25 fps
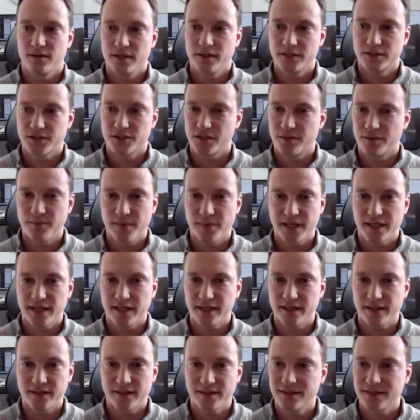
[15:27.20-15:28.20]
it's going to make
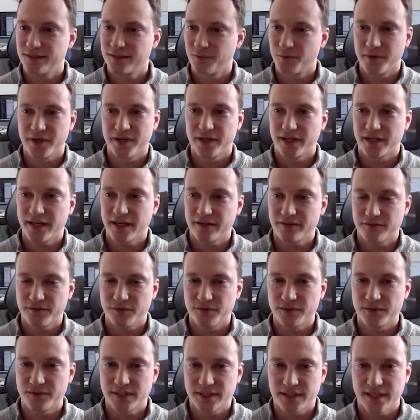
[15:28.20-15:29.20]
it, we're going to get
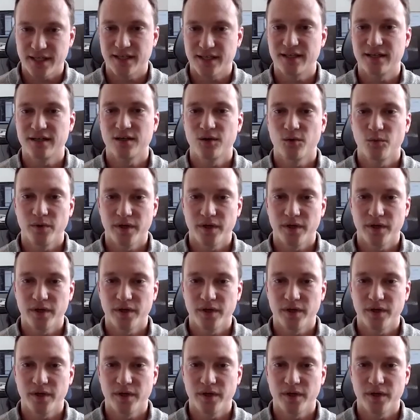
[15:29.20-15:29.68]
through it together.